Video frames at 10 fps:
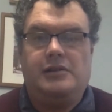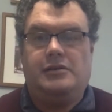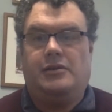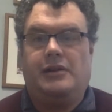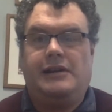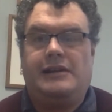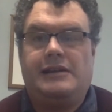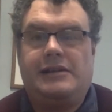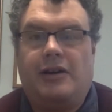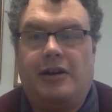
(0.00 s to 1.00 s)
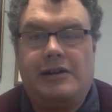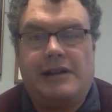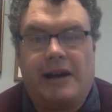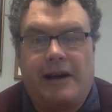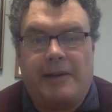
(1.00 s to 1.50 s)
during this hard
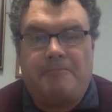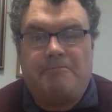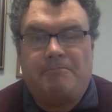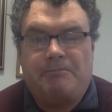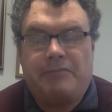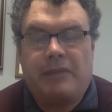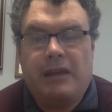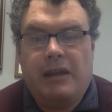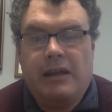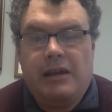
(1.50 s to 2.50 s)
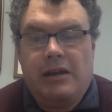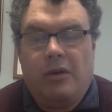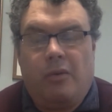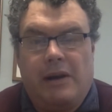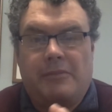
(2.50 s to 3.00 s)
time.
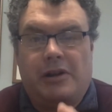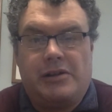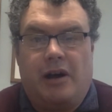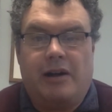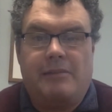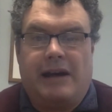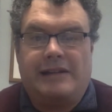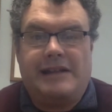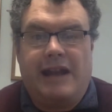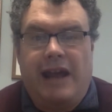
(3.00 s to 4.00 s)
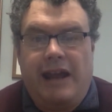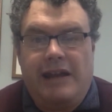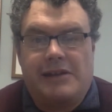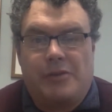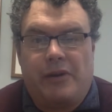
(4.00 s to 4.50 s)
What I'm going to talk about today
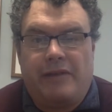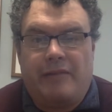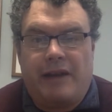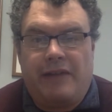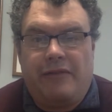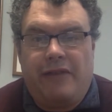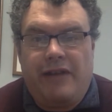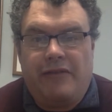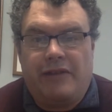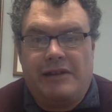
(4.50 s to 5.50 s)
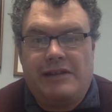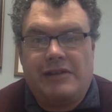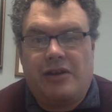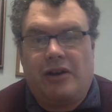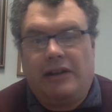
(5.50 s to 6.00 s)
is one of my favorites. It's
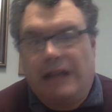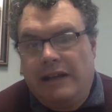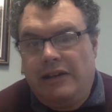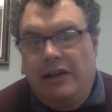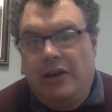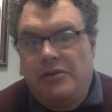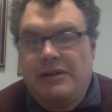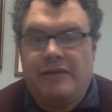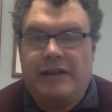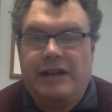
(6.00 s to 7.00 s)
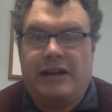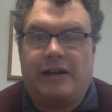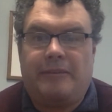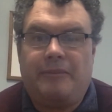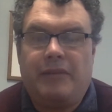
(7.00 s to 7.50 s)
called Lectio
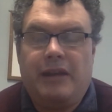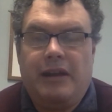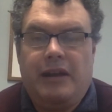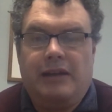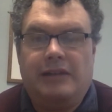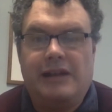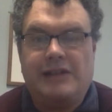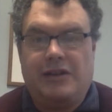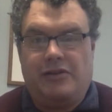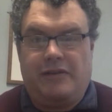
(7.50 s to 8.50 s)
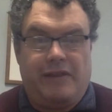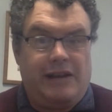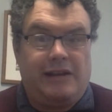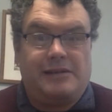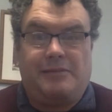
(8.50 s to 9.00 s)
Divina. Lectio
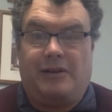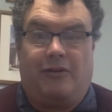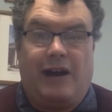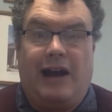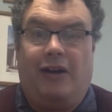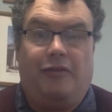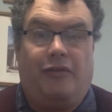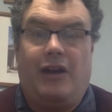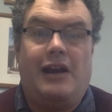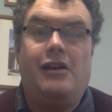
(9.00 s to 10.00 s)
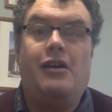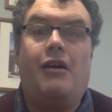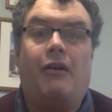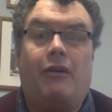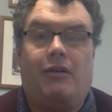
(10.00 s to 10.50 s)
Divina has been around for a
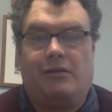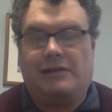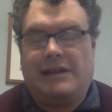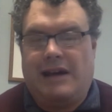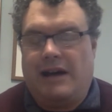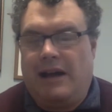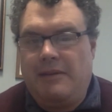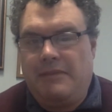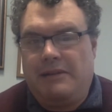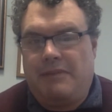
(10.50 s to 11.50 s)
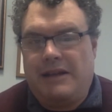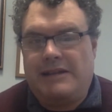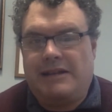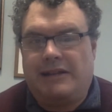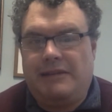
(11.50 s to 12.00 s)
long time. It
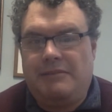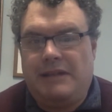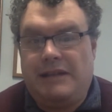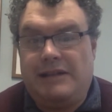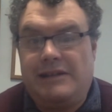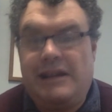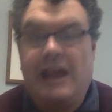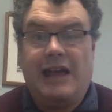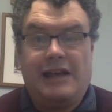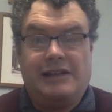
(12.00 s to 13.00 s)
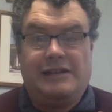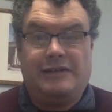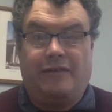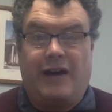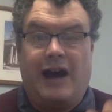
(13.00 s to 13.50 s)
basically means
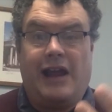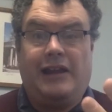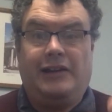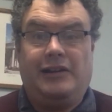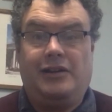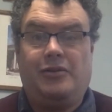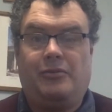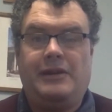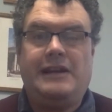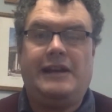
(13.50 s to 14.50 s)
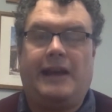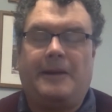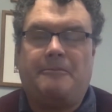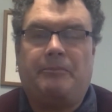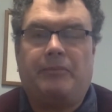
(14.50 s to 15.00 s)
divine reading.